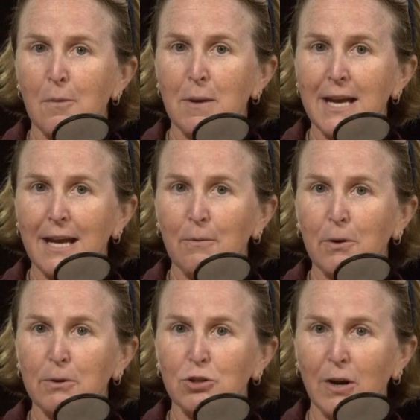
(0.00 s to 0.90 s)
But again,
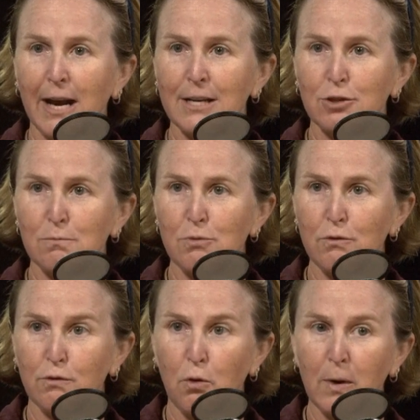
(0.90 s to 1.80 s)
when we're trying to
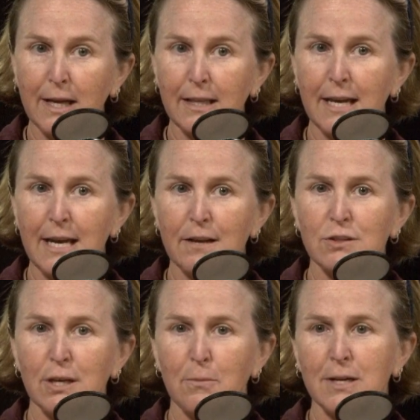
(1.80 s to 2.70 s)
move quickly, and if
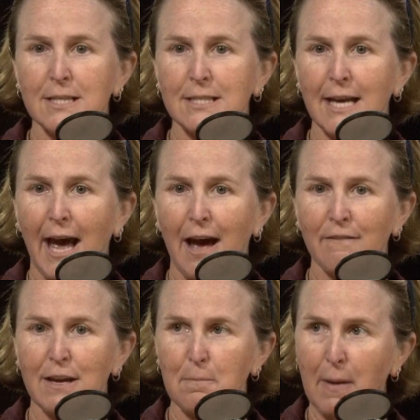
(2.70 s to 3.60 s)
someone is
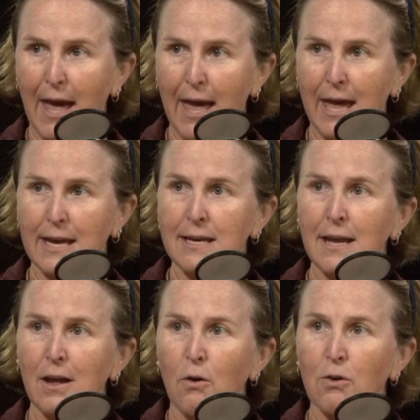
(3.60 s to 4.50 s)
having pain
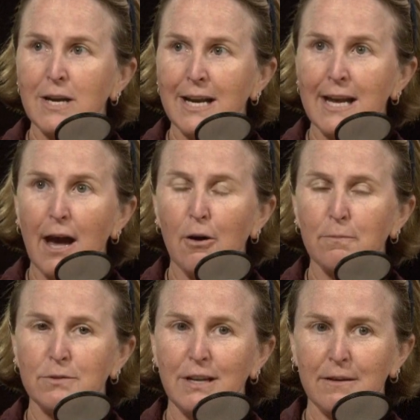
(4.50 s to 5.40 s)
or needing
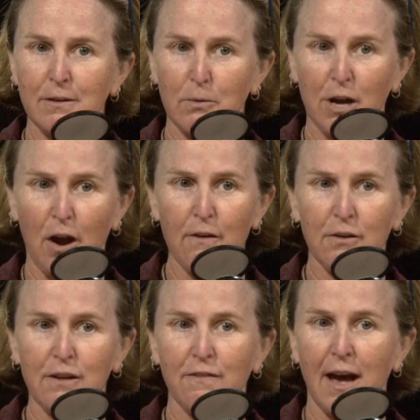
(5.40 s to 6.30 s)
help in a
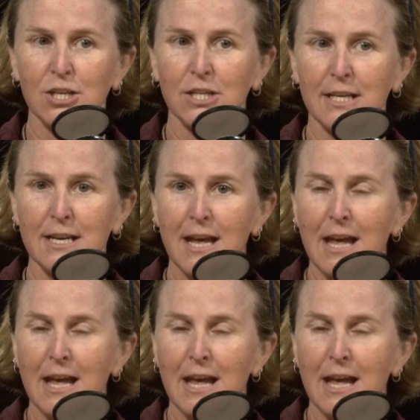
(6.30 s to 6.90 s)
recovery fashion,